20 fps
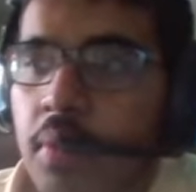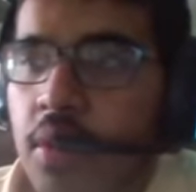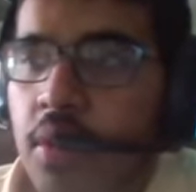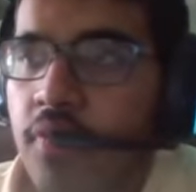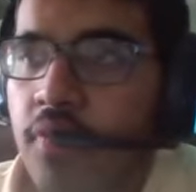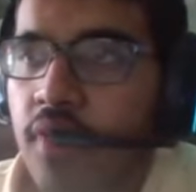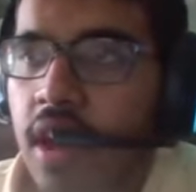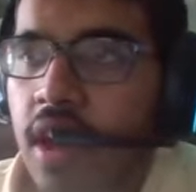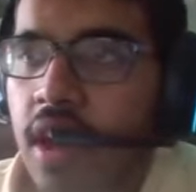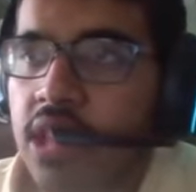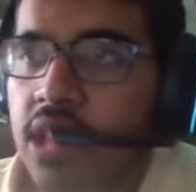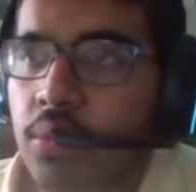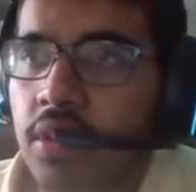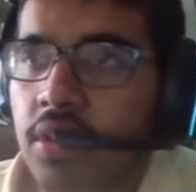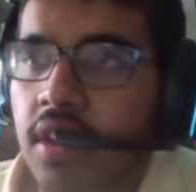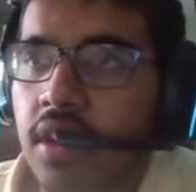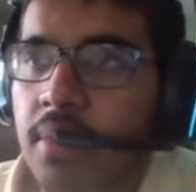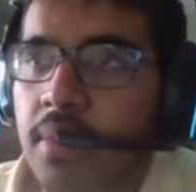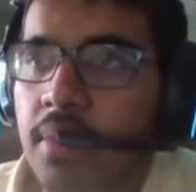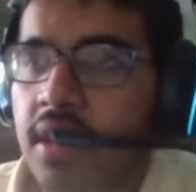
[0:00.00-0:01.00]
France were
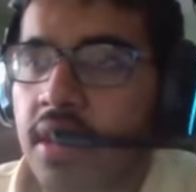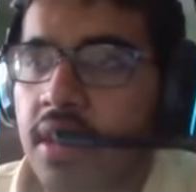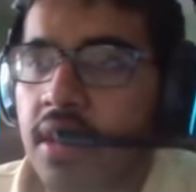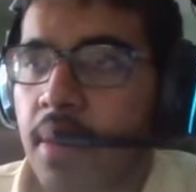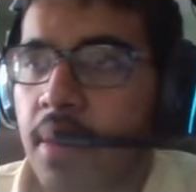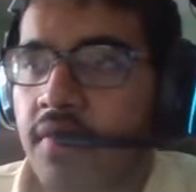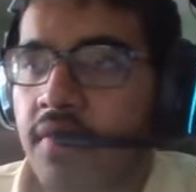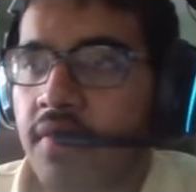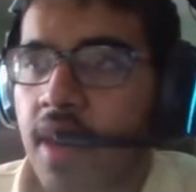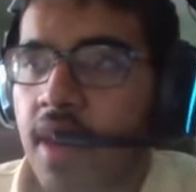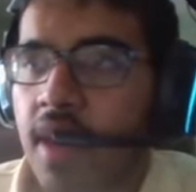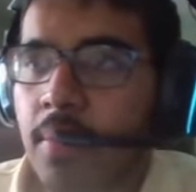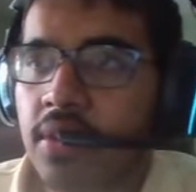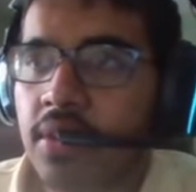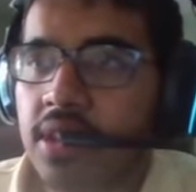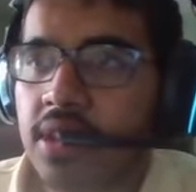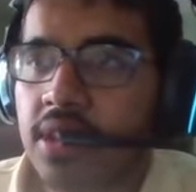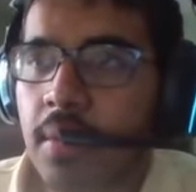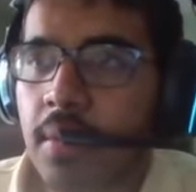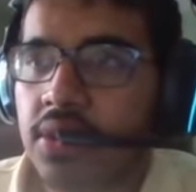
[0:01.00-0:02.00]
going to be the favorites
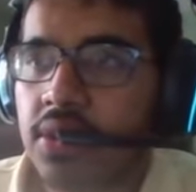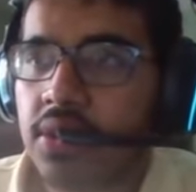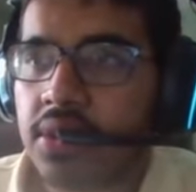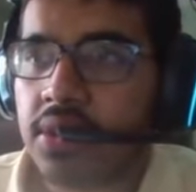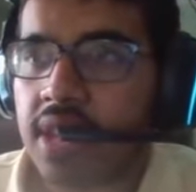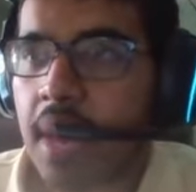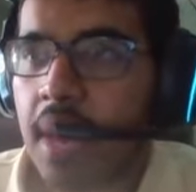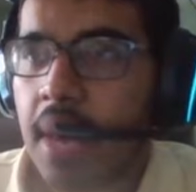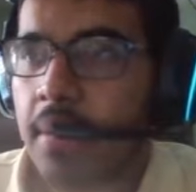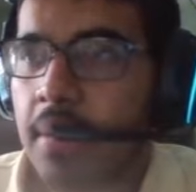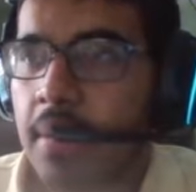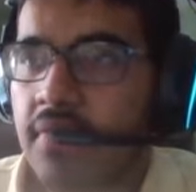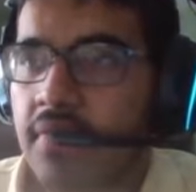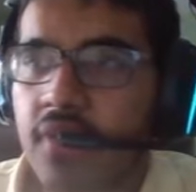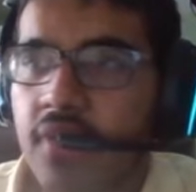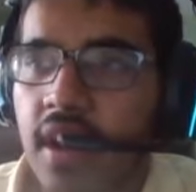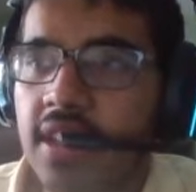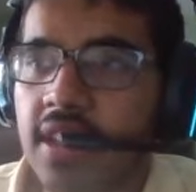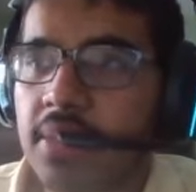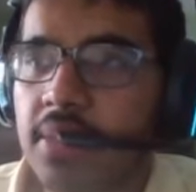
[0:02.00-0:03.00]
coming into this game. And
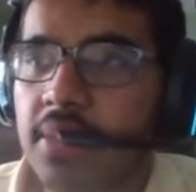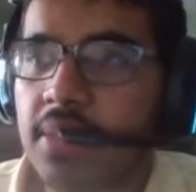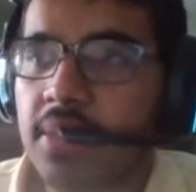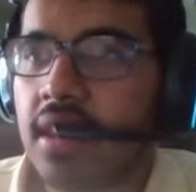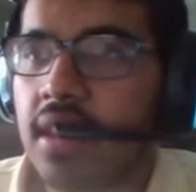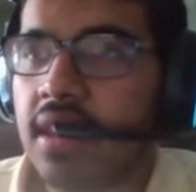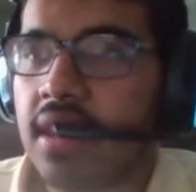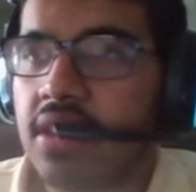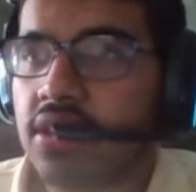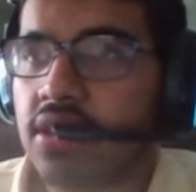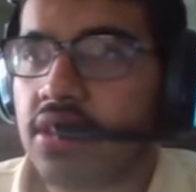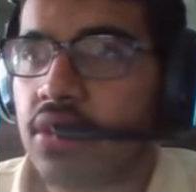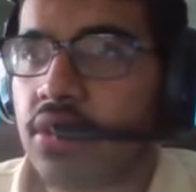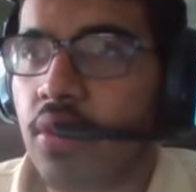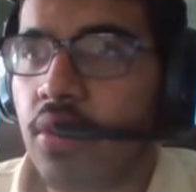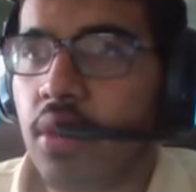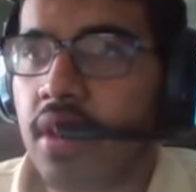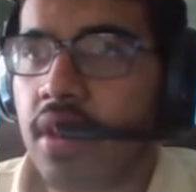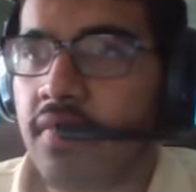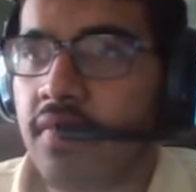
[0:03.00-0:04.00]
France, man, they just
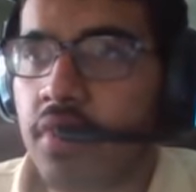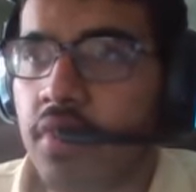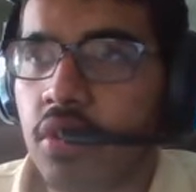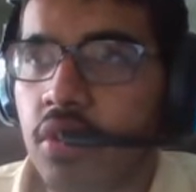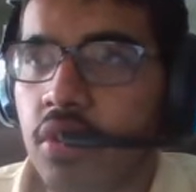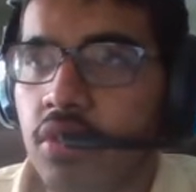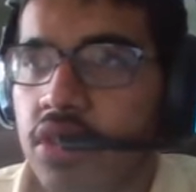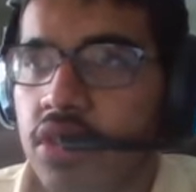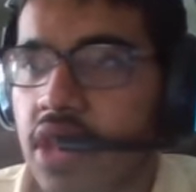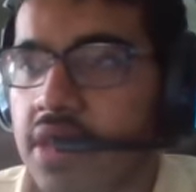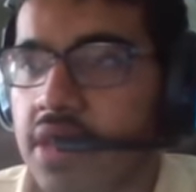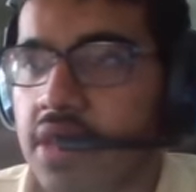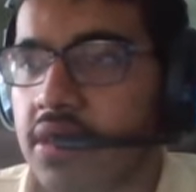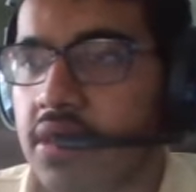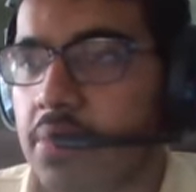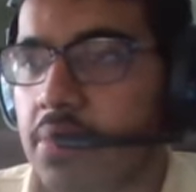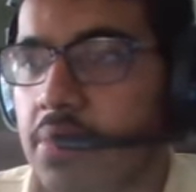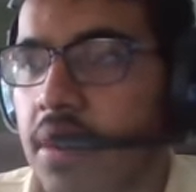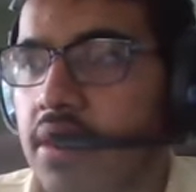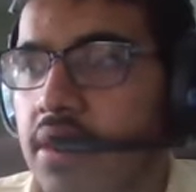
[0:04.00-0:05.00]
couldn't convert their chances,
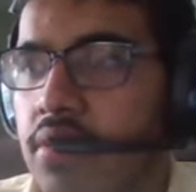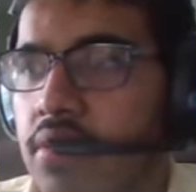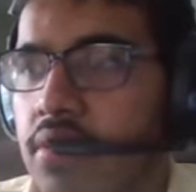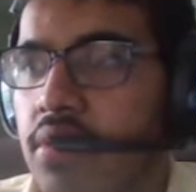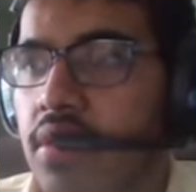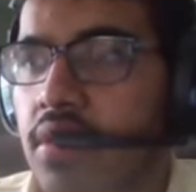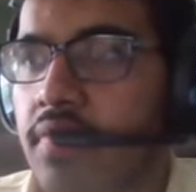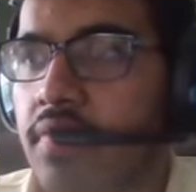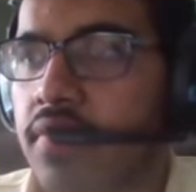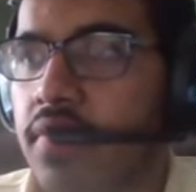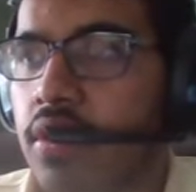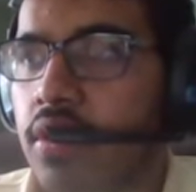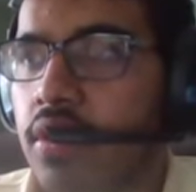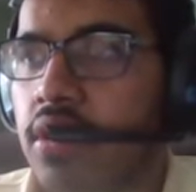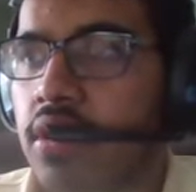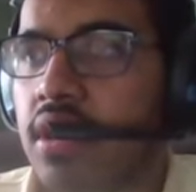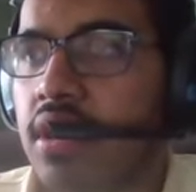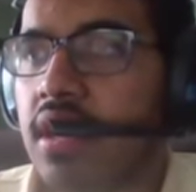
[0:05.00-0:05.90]
man. They couldn't convert.